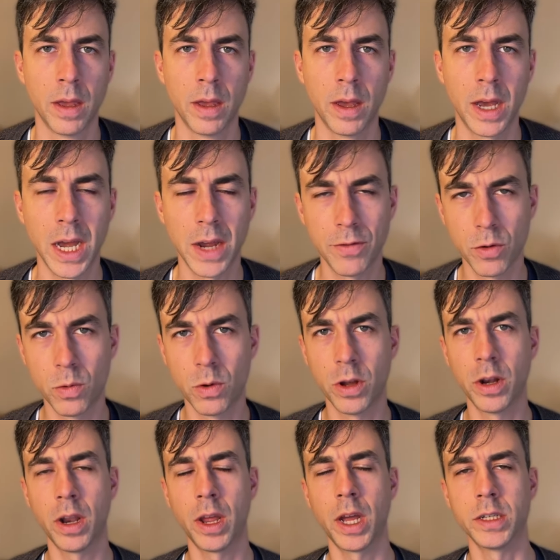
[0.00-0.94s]
Hi
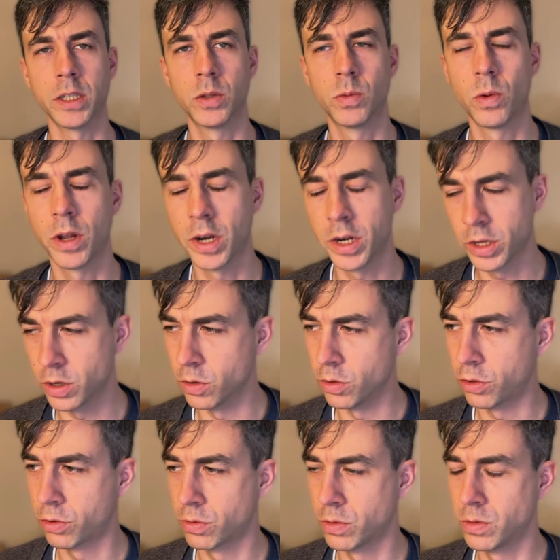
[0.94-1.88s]
everyone, I just wanted to go
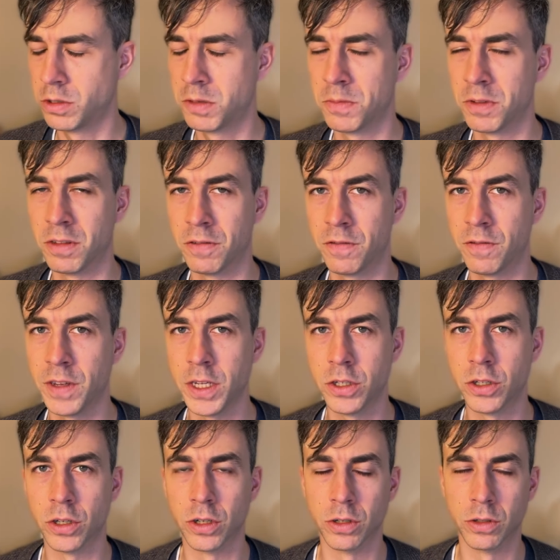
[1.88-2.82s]
through some of the
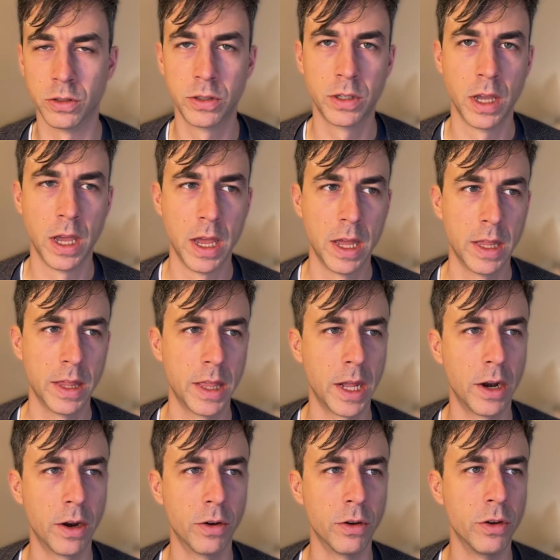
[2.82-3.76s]
features
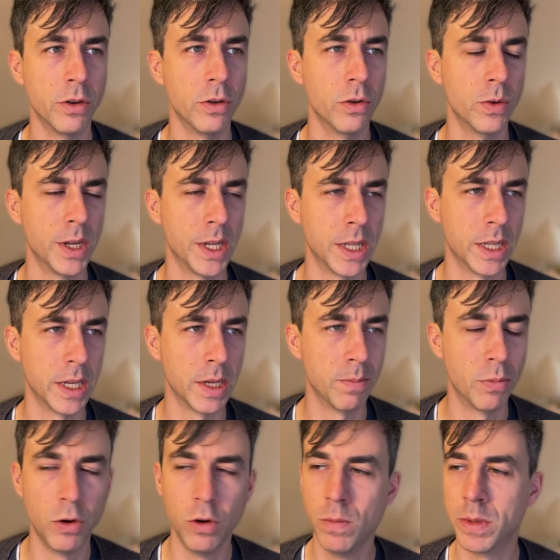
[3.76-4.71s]
that are new in the
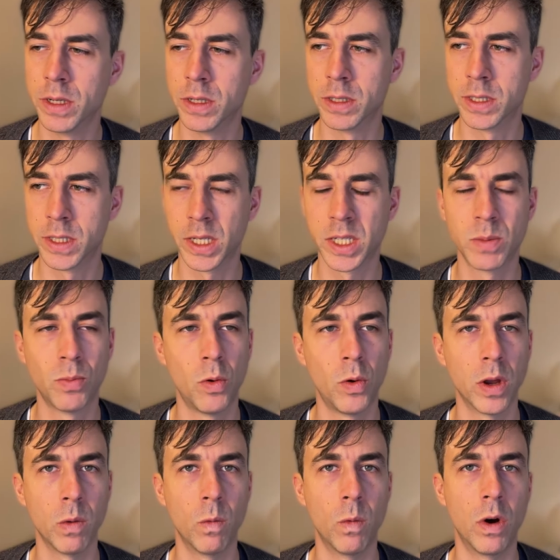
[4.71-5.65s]
Puma
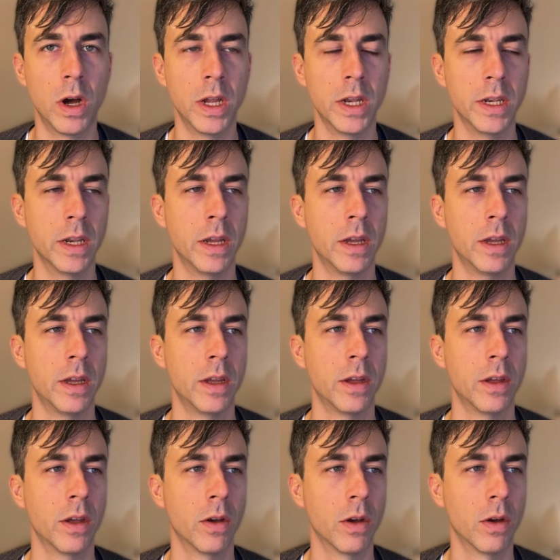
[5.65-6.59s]
6.1
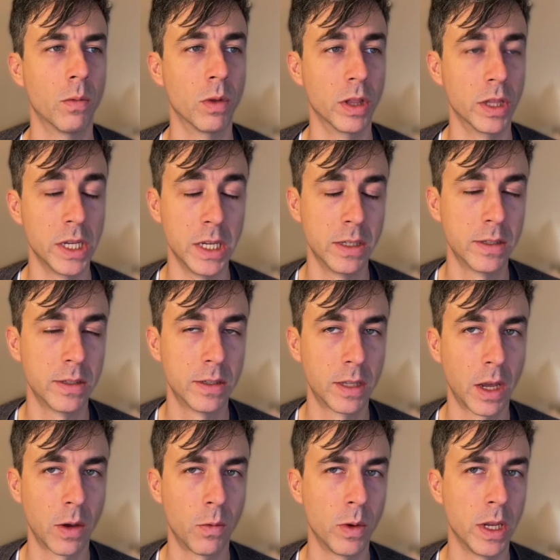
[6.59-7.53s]
release
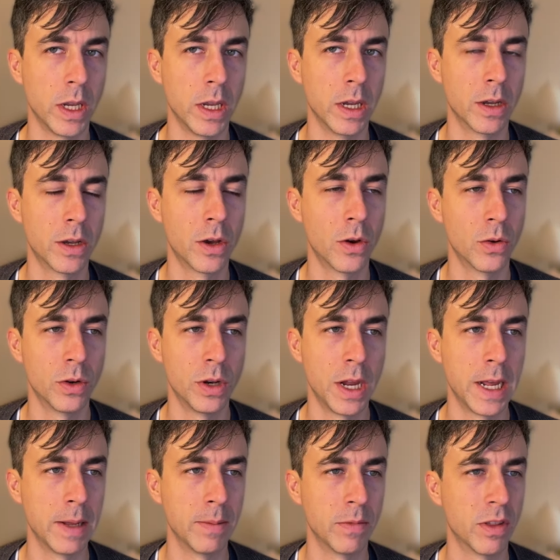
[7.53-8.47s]
that we
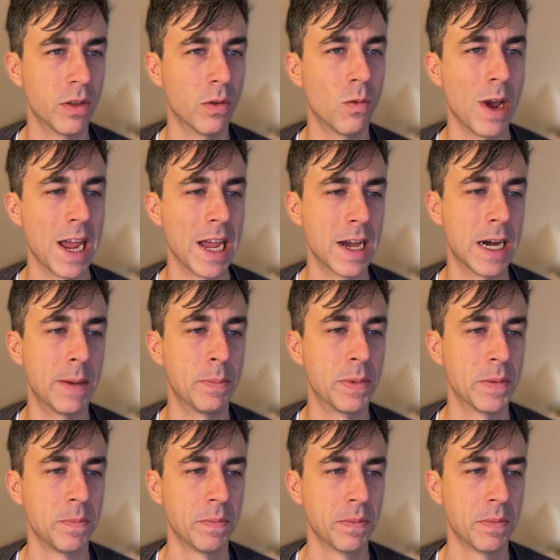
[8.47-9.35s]
codenamed The Way Up.